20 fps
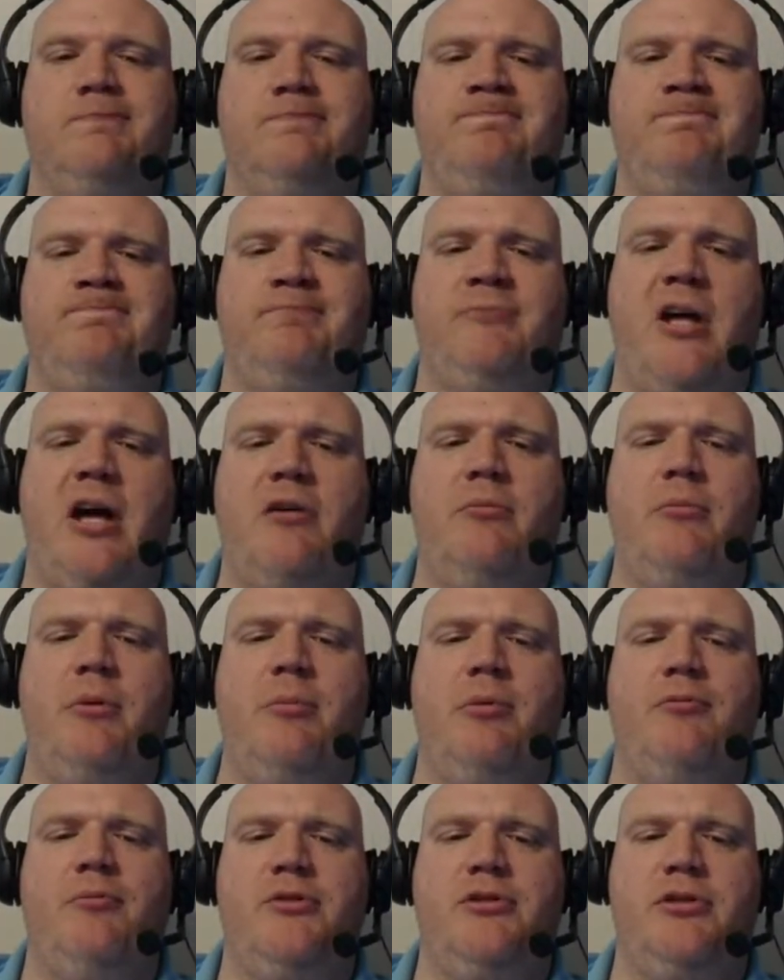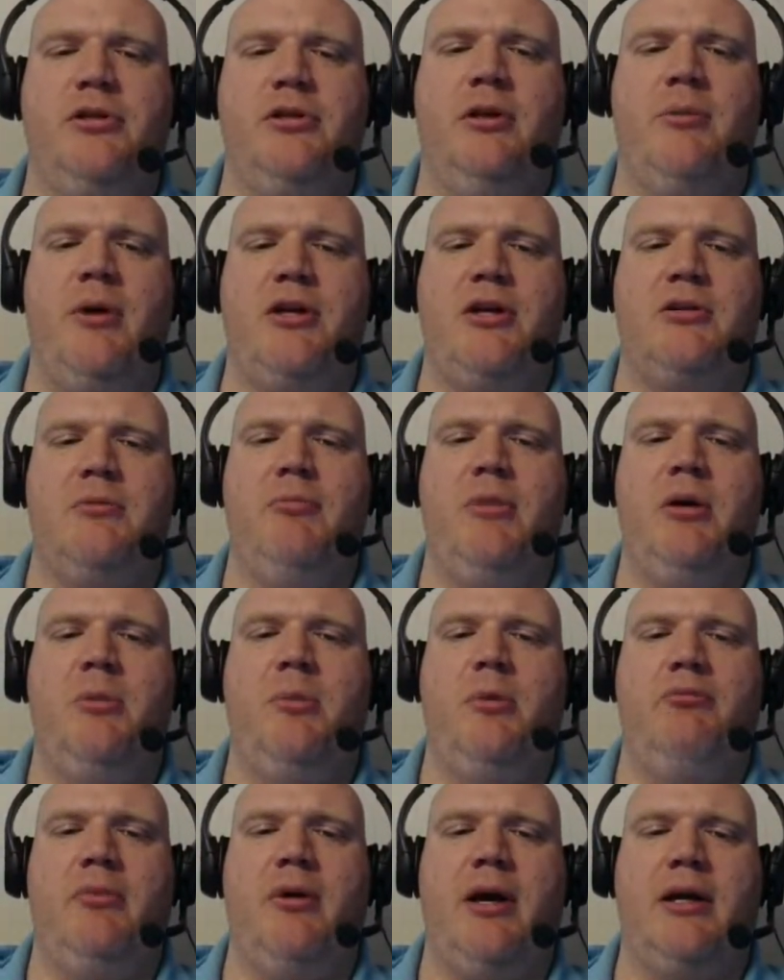I don't remember if mycelium has a
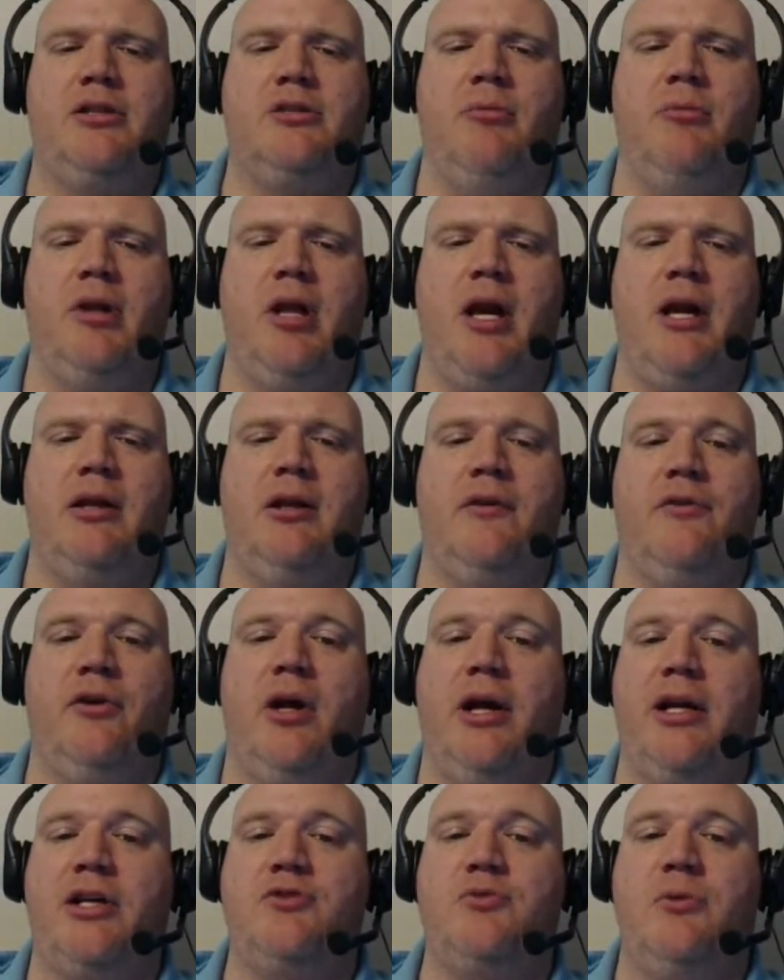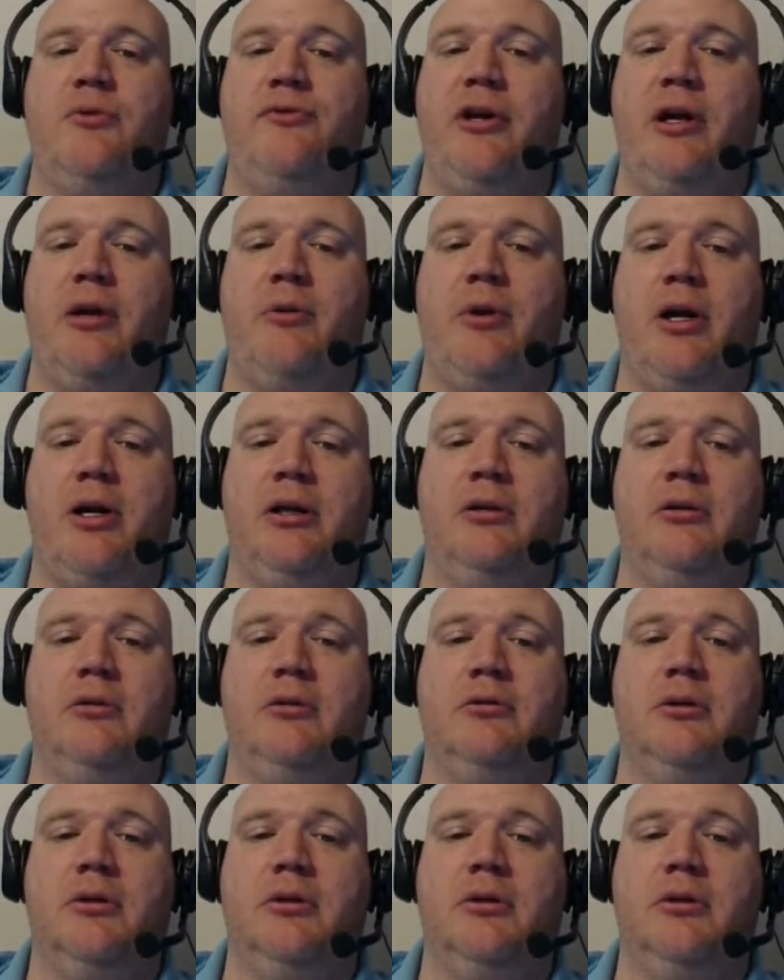minimum and maximum light level. I guess we'll find out right here.